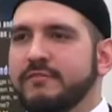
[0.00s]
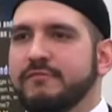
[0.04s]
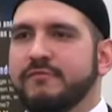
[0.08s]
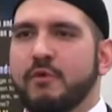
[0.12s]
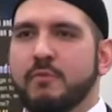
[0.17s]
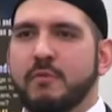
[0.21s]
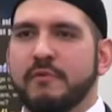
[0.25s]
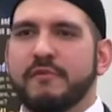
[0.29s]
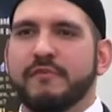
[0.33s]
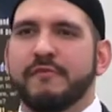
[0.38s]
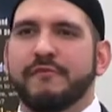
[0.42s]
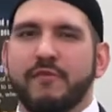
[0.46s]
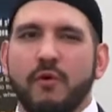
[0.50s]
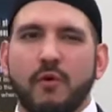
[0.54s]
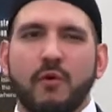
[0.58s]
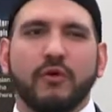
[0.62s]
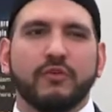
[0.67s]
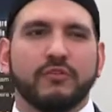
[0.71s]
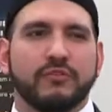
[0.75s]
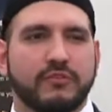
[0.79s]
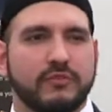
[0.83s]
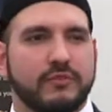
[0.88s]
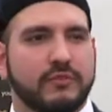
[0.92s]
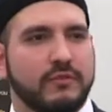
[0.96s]
in the form of a
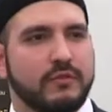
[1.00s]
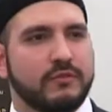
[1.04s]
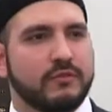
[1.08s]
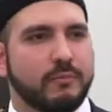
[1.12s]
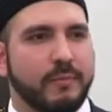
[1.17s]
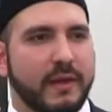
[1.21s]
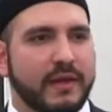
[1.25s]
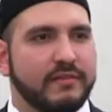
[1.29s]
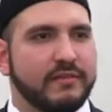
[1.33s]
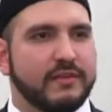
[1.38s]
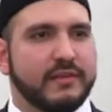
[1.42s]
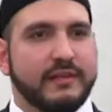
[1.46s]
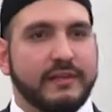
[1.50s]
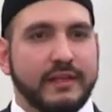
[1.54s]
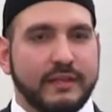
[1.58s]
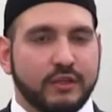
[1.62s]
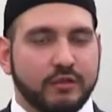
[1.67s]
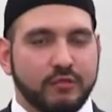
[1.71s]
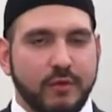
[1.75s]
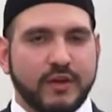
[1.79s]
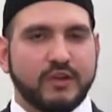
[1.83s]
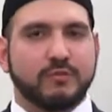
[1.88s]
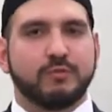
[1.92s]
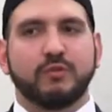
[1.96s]
force. So basically the
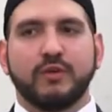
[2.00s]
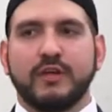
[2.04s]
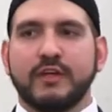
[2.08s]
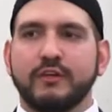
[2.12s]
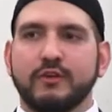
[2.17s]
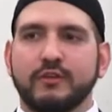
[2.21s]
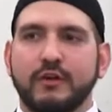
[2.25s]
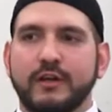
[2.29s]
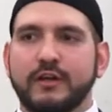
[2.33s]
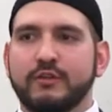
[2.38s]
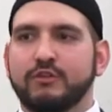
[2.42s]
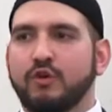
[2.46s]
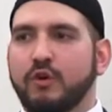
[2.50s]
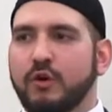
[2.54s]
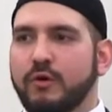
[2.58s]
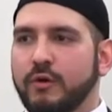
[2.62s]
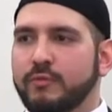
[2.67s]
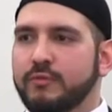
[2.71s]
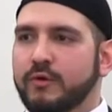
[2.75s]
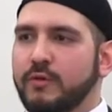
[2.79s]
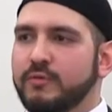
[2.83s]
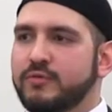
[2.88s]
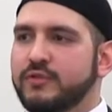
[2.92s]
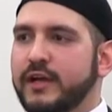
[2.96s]
interaction between any two
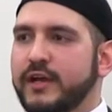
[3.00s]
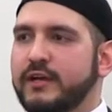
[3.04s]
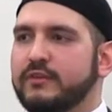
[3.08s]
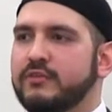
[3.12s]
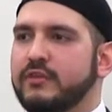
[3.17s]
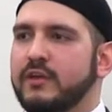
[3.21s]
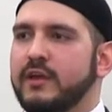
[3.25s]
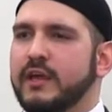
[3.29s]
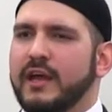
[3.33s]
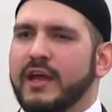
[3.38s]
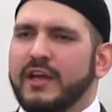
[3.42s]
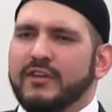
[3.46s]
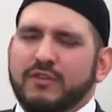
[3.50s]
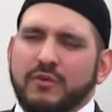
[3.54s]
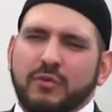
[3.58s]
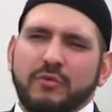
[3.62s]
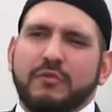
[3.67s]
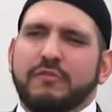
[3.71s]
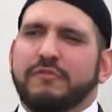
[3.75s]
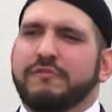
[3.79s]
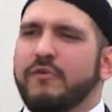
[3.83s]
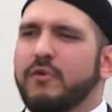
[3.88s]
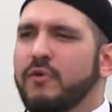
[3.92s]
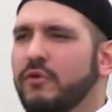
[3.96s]
objects is
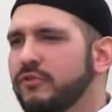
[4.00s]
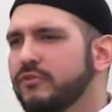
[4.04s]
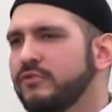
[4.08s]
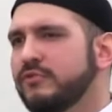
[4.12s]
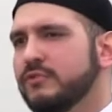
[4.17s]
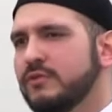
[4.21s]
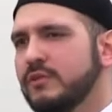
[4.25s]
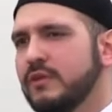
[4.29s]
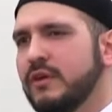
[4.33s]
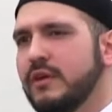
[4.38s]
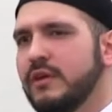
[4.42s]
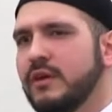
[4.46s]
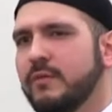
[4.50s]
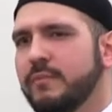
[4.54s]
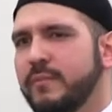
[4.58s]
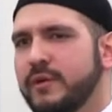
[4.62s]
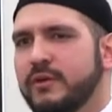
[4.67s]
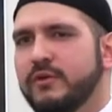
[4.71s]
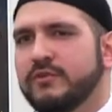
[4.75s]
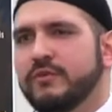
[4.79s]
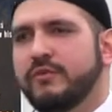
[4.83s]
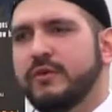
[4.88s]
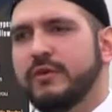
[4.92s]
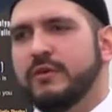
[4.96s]
called a force
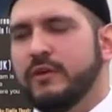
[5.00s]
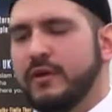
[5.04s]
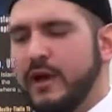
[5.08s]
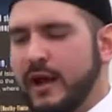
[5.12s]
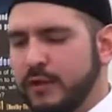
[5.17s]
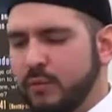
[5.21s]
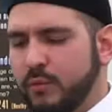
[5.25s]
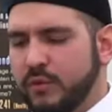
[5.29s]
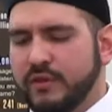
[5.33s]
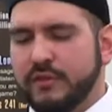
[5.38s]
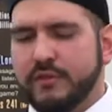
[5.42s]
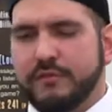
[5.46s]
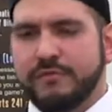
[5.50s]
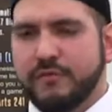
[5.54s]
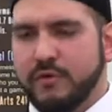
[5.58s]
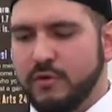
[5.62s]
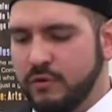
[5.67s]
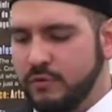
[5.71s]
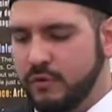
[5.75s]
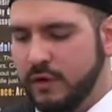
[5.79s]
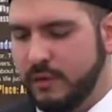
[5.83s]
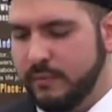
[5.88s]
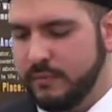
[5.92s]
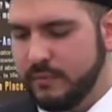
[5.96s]
because of, one of
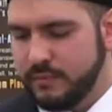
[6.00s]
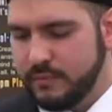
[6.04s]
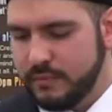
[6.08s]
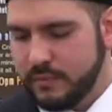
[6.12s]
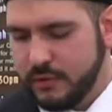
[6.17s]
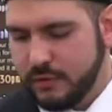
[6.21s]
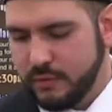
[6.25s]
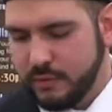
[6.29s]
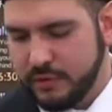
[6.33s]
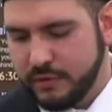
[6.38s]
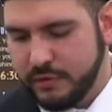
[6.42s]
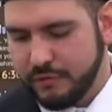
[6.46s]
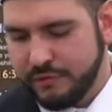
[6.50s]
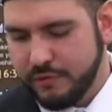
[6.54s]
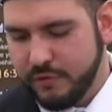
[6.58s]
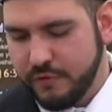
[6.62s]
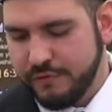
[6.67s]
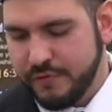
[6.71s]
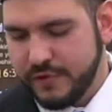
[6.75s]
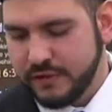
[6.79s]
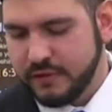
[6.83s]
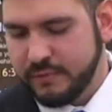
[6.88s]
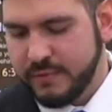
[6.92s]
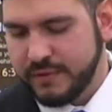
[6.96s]
the four
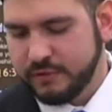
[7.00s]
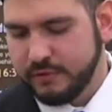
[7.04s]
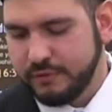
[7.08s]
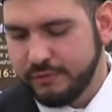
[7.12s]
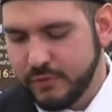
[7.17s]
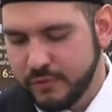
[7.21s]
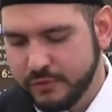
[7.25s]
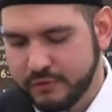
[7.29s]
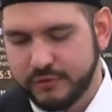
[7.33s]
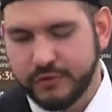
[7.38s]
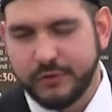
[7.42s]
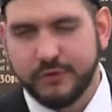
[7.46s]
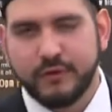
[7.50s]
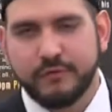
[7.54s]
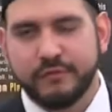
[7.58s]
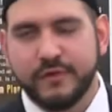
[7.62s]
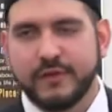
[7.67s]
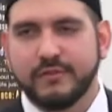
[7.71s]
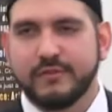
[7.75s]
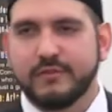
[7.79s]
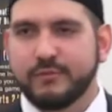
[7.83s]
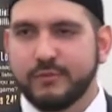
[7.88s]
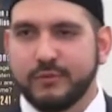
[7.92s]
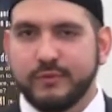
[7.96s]
fundamental forces of the
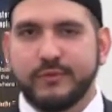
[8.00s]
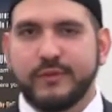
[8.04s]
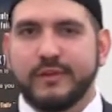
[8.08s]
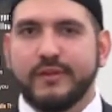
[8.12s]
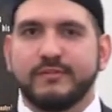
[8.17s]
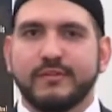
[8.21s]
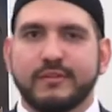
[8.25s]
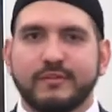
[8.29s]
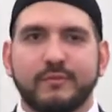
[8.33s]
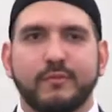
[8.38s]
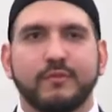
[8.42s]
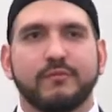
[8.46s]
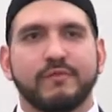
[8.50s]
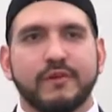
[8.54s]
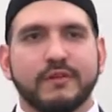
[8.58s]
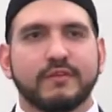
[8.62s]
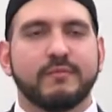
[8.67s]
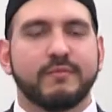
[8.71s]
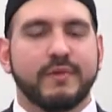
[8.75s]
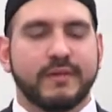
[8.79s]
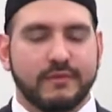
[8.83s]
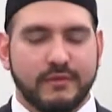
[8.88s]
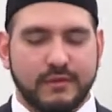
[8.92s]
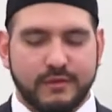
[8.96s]
universe is what they say the more
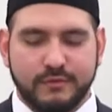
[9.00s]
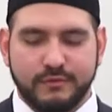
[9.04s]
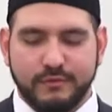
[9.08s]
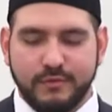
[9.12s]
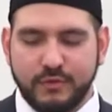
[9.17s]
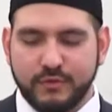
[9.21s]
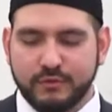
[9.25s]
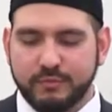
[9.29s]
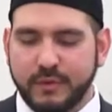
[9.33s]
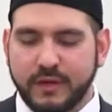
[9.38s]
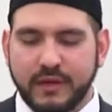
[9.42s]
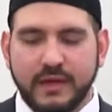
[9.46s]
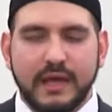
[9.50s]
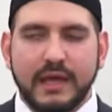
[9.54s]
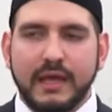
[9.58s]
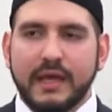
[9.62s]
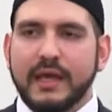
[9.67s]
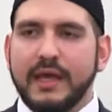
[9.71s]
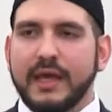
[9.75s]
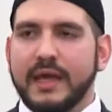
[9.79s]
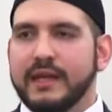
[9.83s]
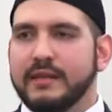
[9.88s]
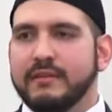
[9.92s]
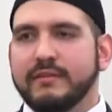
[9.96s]
fundamentalist force, but
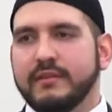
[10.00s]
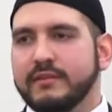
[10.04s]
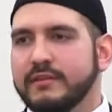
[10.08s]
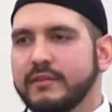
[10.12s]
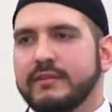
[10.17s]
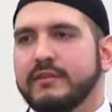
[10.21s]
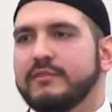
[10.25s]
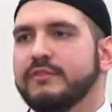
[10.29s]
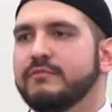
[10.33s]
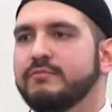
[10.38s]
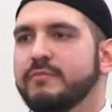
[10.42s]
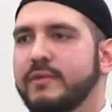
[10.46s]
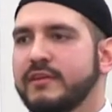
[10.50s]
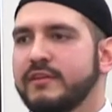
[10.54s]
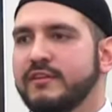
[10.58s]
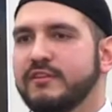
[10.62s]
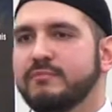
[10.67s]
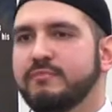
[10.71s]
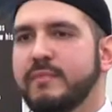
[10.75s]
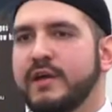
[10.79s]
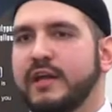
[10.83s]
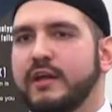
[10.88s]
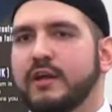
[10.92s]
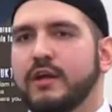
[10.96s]
it
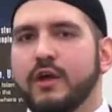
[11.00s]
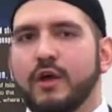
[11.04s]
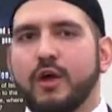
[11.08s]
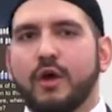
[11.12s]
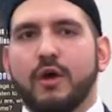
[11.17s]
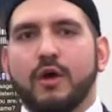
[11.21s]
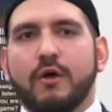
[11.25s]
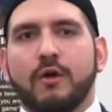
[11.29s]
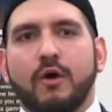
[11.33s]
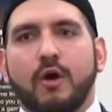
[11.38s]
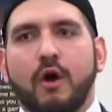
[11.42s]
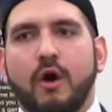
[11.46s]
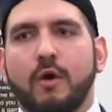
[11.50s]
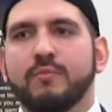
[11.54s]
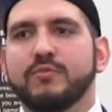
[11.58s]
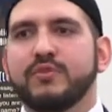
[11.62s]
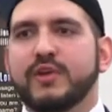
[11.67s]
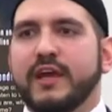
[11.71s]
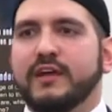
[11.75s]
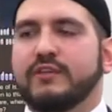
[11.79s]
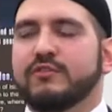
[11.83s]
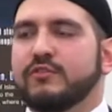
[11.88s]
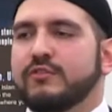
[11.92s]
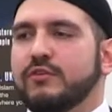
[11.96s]
doesn't matter.
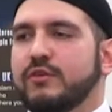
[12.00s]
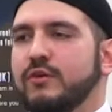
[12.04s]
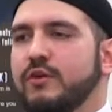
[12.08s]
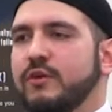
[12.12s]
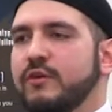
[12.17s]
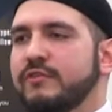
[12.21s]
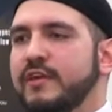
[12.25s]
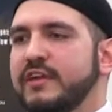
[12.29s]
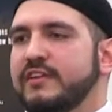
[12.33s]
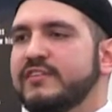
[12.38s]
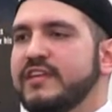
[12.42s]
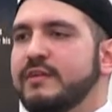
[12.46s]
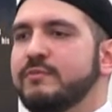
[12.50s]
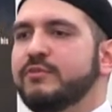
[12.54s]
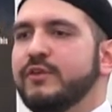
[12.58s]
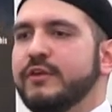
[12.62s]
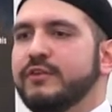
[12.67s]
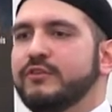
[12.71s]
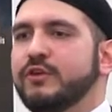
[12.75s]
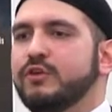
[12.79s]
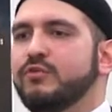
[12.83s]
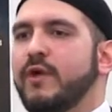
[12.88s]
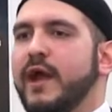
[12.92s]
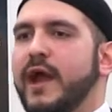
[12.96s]
Objects, they seem to
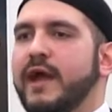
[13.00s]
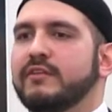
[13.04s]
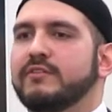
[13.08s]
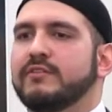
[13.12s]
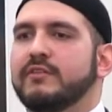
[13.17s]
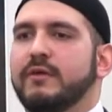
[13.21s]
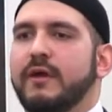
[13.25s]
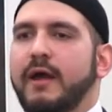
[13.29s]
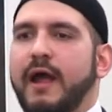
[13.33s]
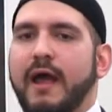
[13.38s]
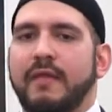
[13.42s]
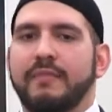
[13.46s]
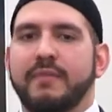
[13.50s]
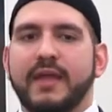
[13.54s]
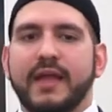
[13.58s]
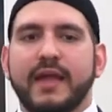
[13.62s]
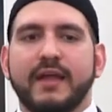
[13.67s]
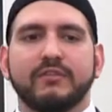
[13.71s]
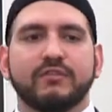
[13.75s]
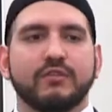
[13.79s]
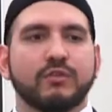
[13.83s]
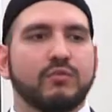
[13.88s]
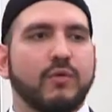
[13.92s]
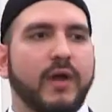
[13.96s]
interact, and they
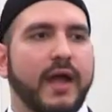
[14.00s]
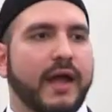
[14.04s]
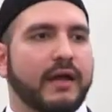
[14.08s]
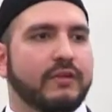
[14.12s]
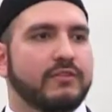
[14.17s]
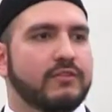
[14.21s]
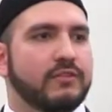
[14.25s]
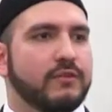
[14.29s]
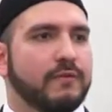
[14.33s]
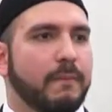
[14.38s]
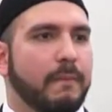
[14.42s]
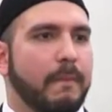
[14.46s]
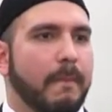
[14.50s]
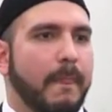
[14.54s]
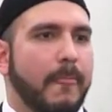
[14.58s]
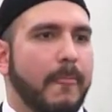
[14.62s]
interact